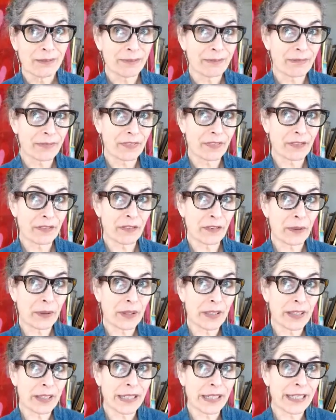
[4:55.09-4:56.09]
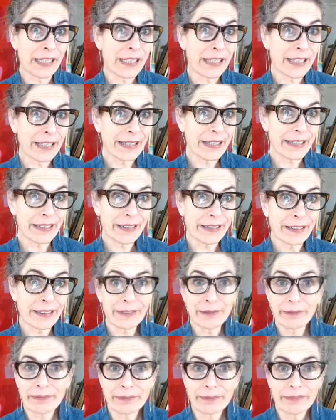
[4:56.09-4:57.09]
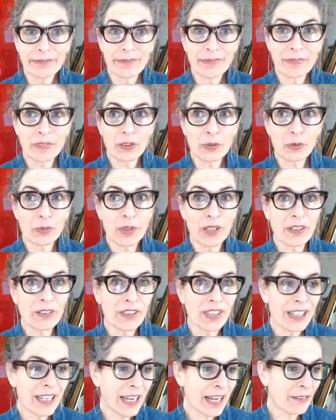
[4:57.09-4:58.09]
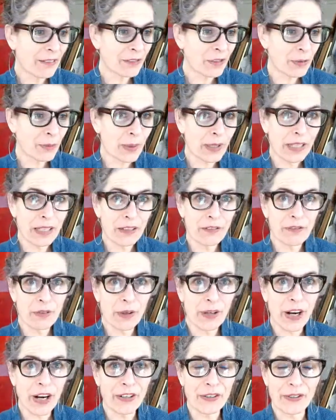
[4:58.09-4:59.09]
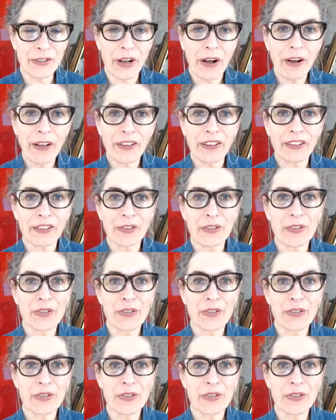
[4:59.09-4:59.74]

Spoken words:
for a year, well, you'd have $2,400.